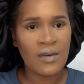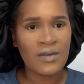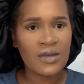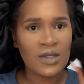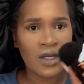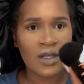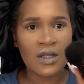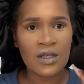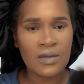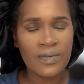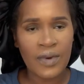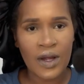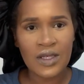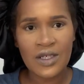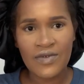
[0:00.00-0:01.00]
I'll take this
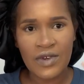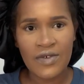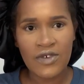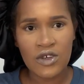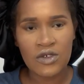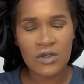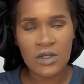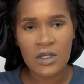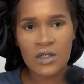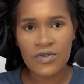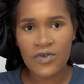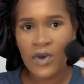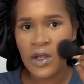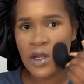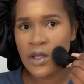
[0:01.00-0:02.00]
brush, I've never used it
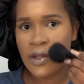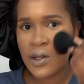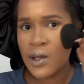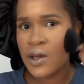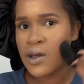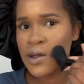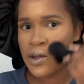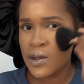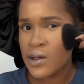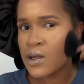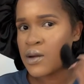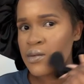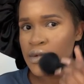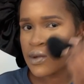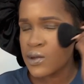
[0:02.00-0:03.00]
for anything. Then
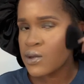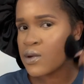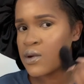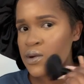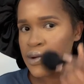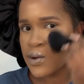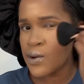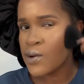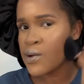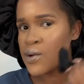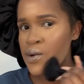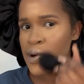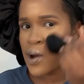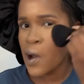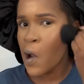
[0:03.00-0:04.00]
I'm just gonna go.